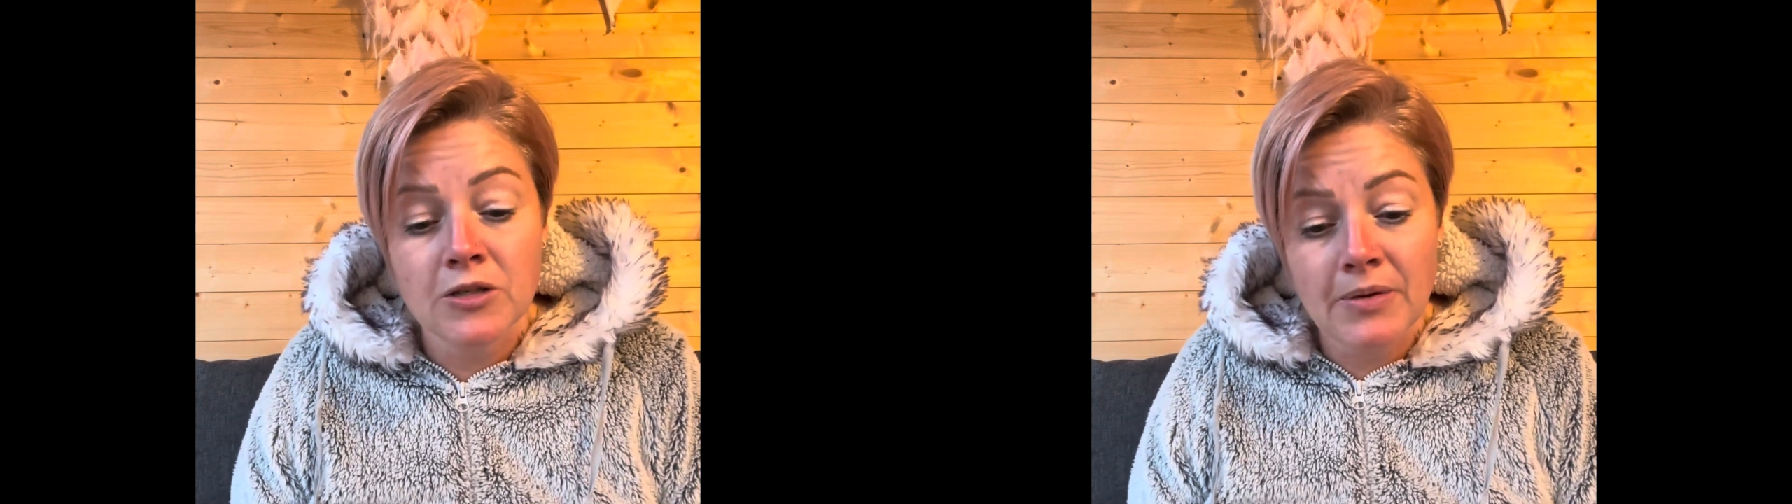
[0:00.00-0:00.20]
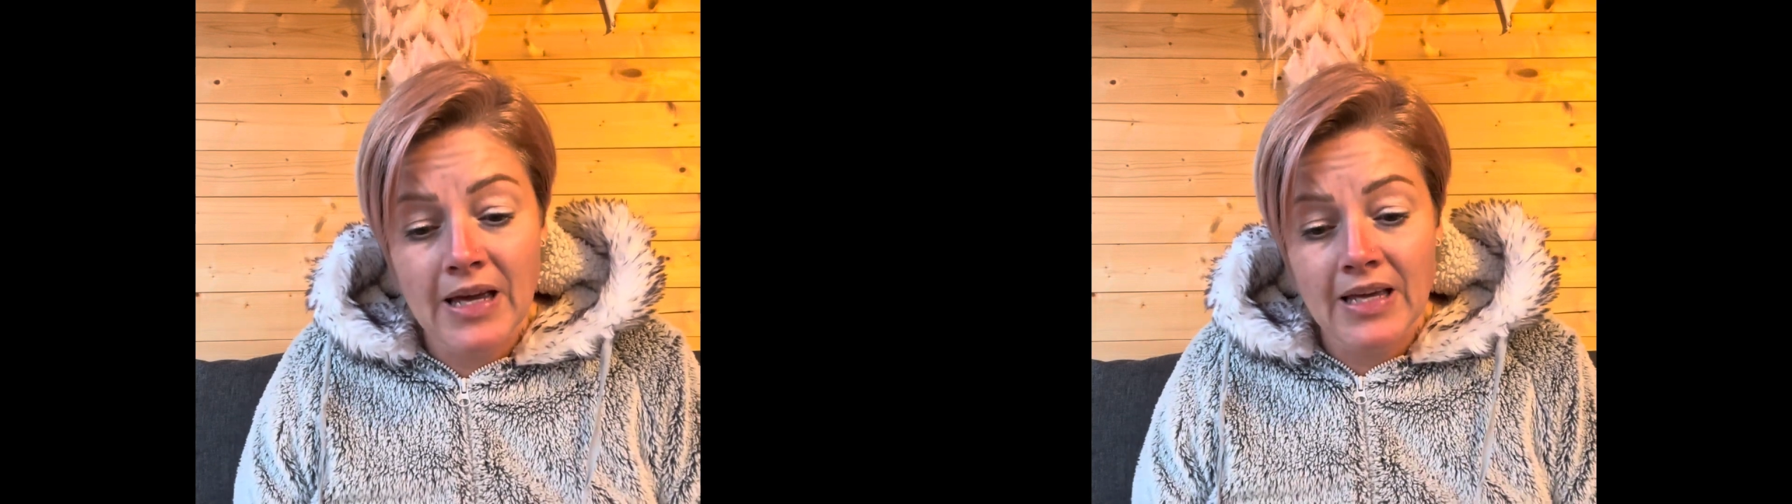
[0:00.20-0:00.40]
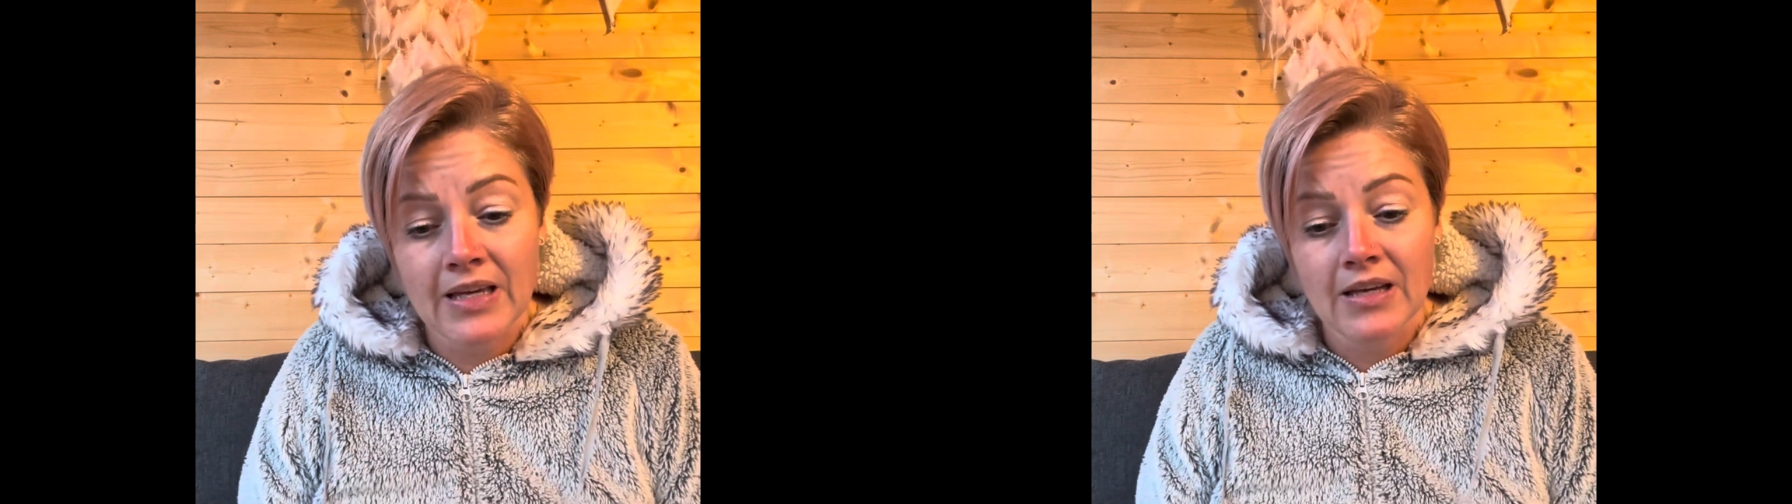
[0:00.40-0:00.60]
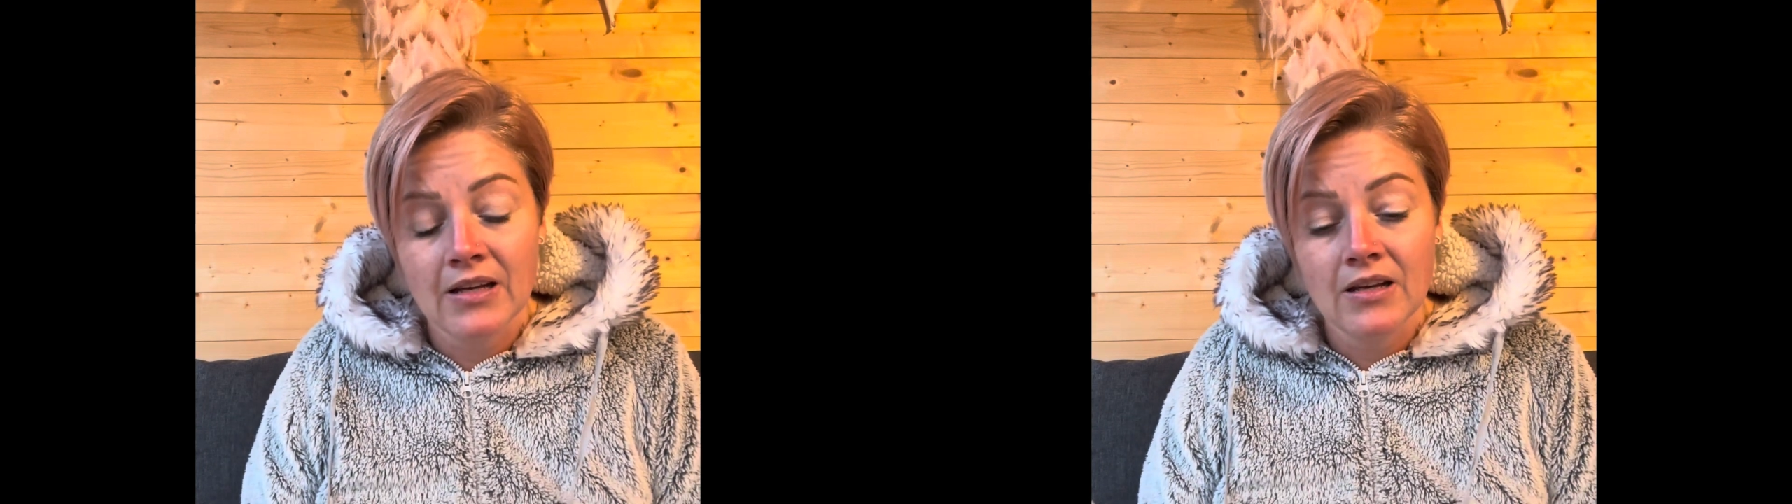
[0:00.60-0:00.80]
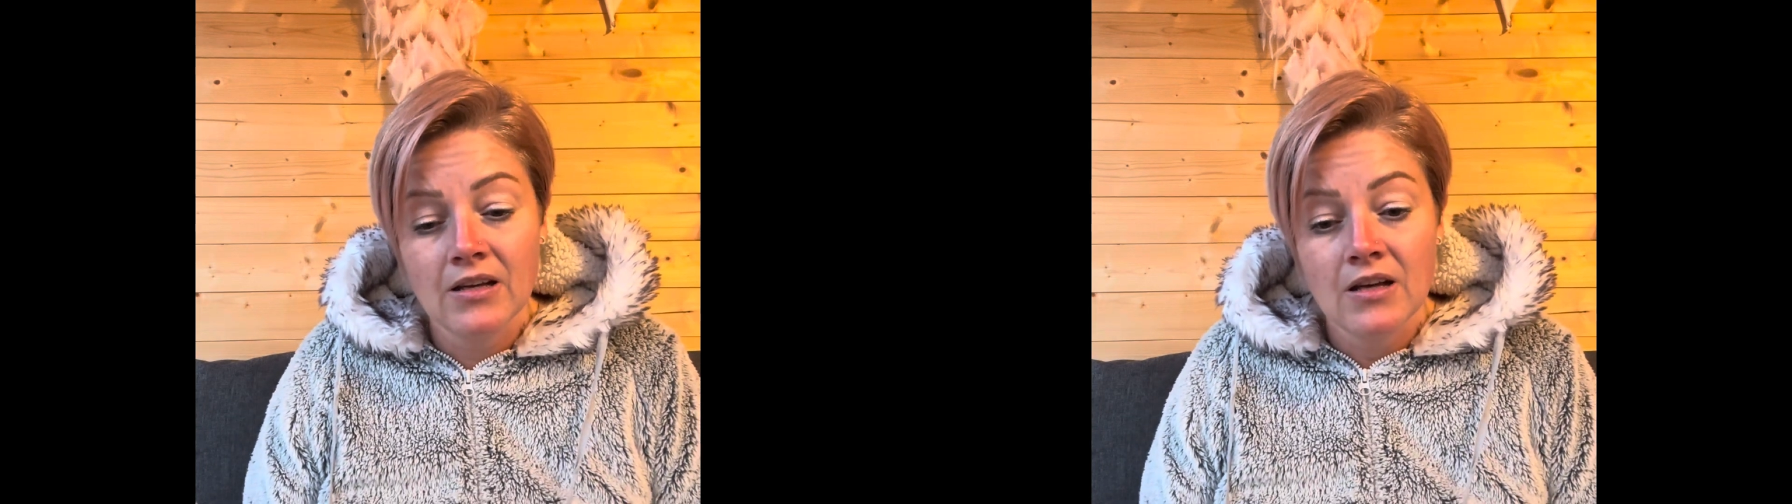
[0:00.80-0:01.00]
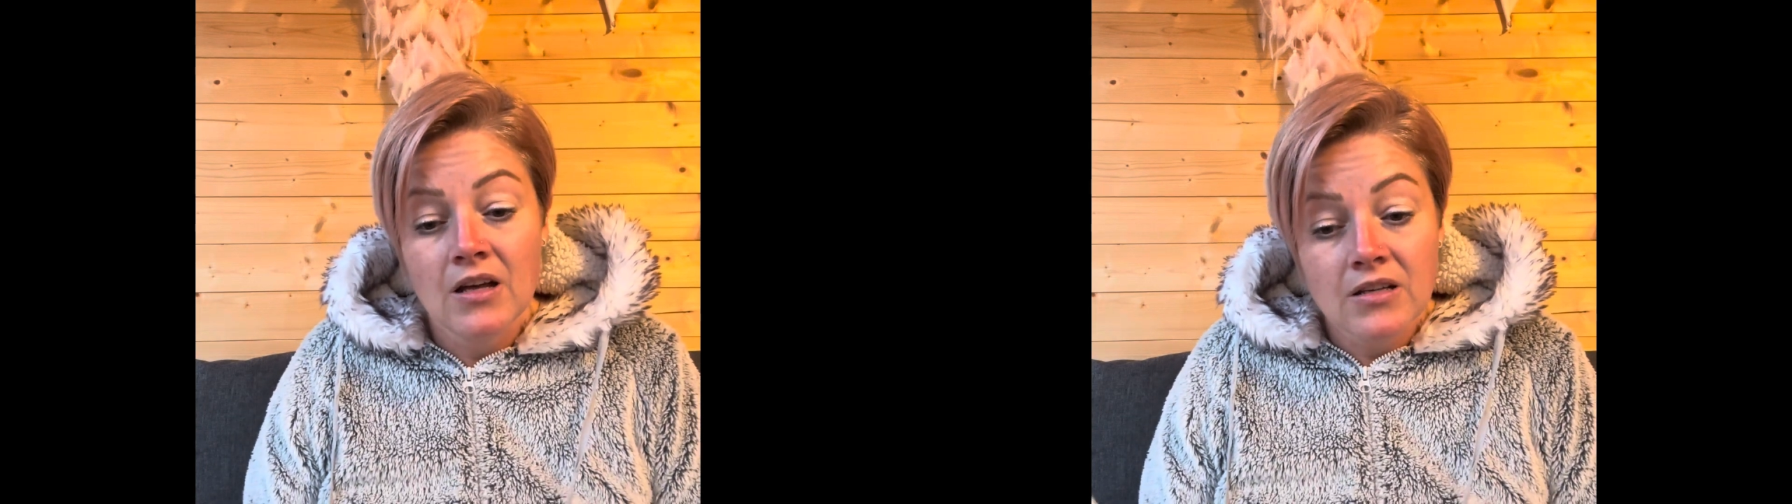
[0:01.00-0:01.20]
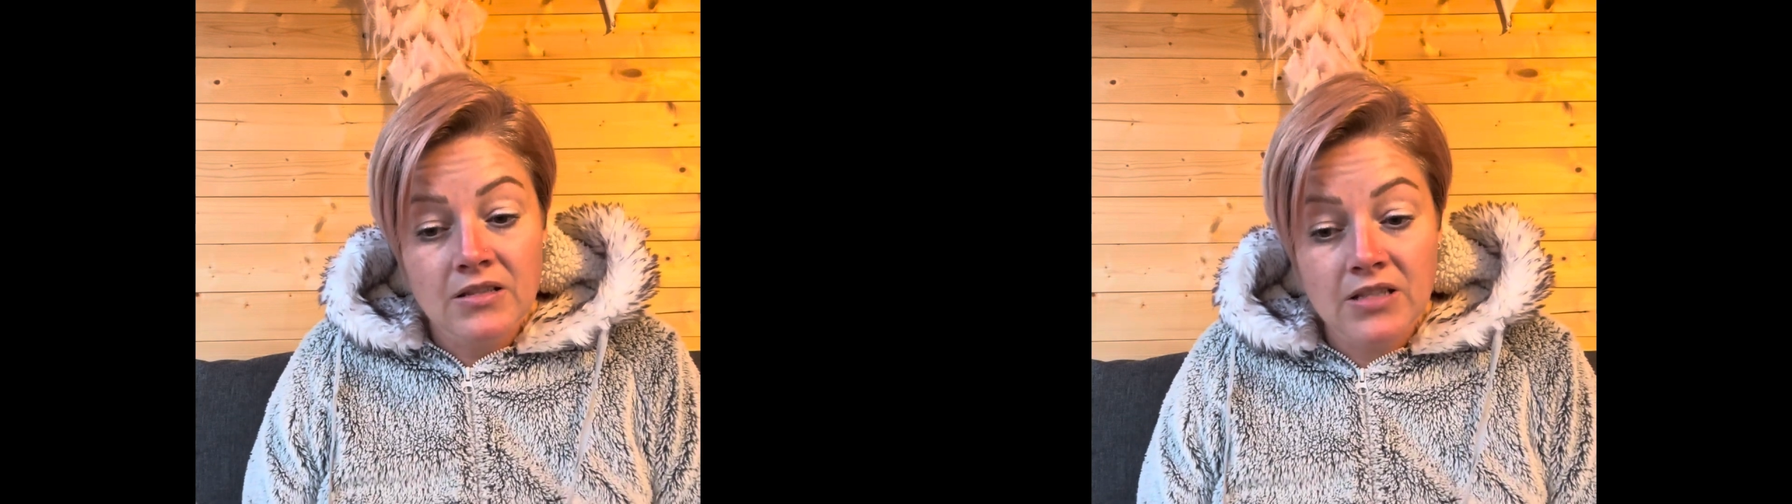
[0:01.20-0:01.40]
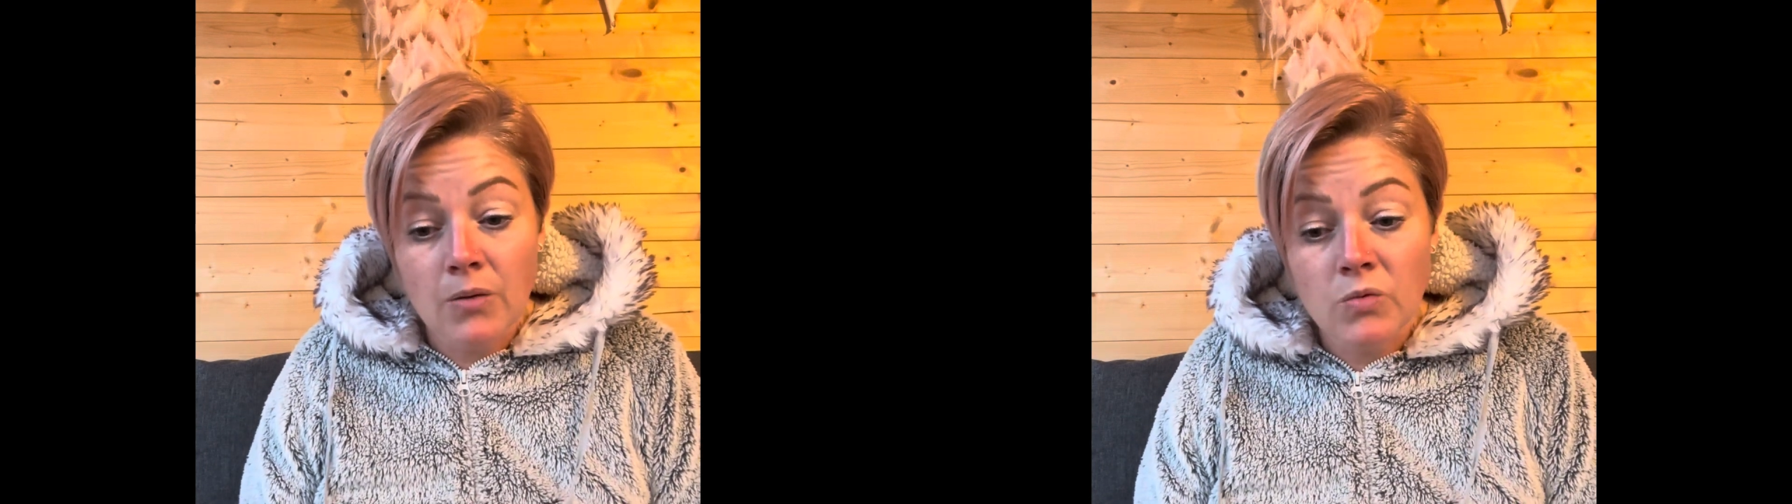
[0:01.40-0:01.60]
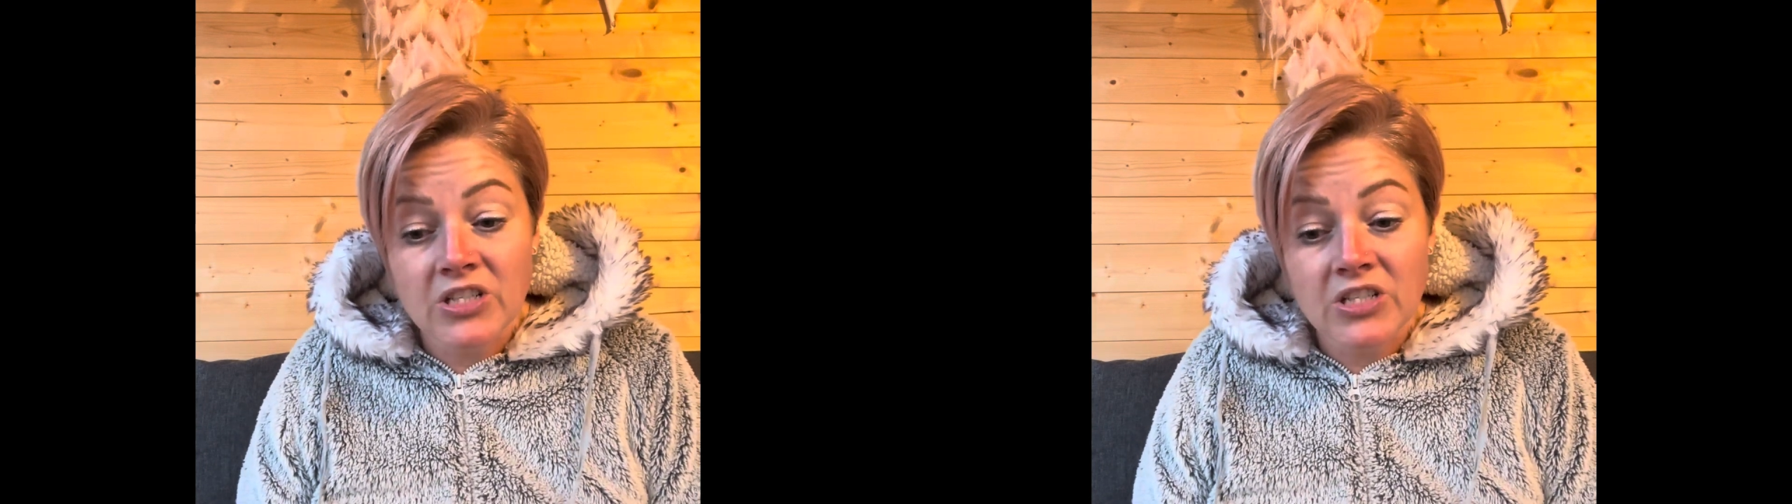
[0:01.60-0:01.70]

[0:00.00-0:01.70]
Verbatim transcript: to be. Some were